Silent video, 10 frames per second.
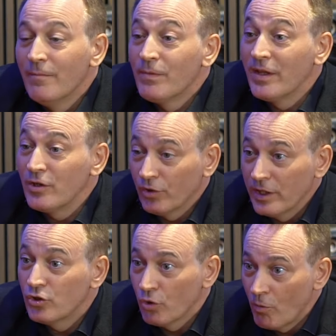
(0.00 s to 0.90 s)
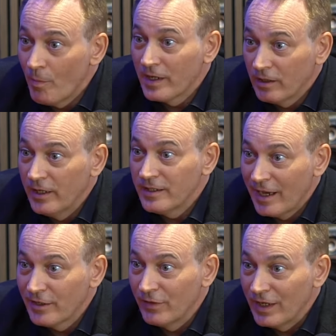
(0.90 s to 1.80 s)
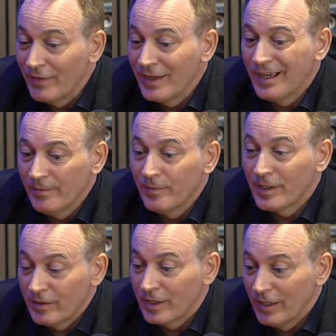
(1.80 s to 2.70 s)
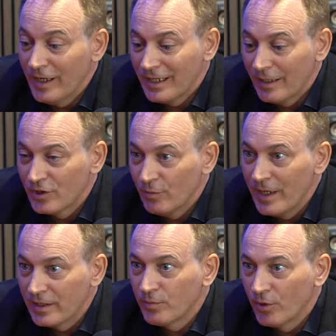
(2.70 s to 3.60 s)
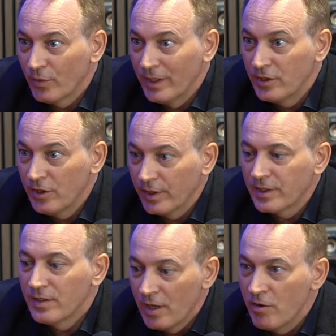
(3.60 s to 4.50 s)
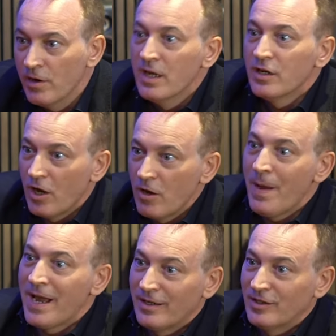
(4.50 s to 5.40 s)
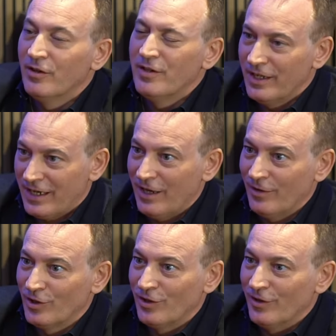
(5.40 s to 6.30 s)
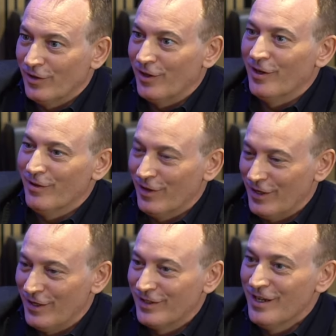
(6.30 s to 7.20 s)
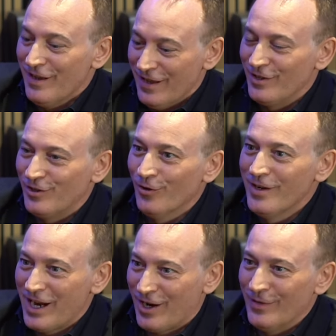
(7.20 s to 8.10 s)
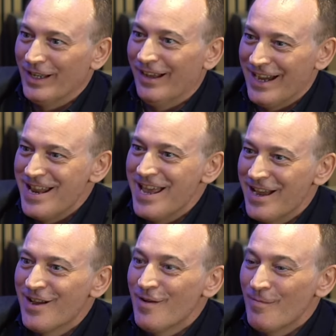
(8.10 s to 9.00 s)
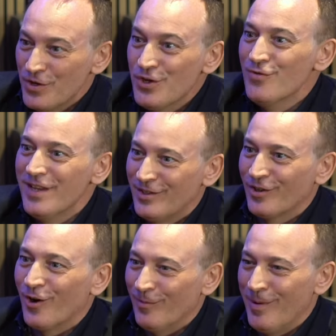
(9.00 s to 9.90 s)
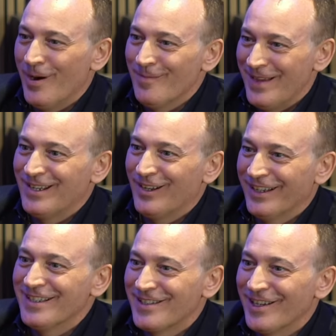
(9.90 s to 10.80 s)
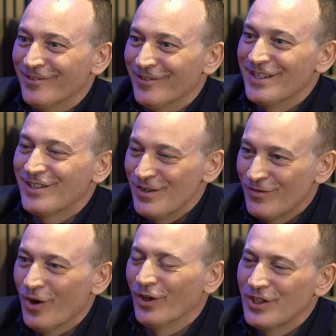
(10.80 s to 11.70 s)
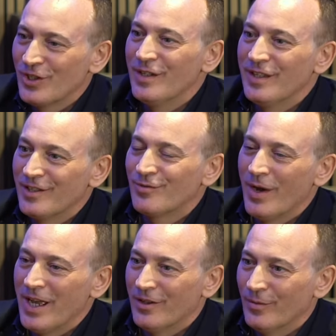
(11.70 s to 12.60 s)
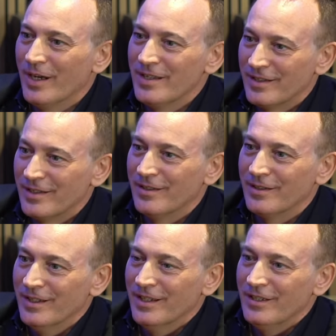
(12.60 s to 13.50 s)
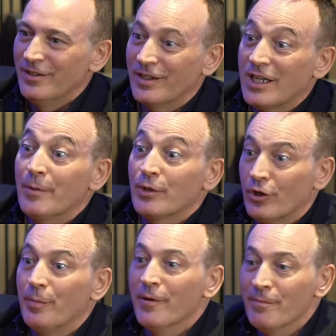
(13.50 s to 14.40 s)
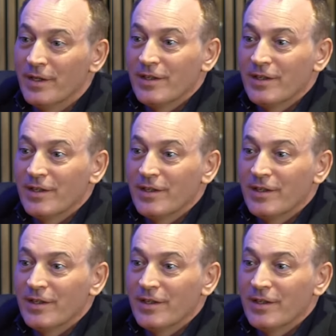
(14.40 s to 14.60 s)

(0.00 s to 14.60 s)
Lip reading: And they try and talk my clients out of it. And the client comes to me and says, what do I do? I said, no, go back and tell the accountant that it's your neck on the line here. You need to compartmentalize that risk. You've got to do it this way. Otherwise, you're going to come a cropper at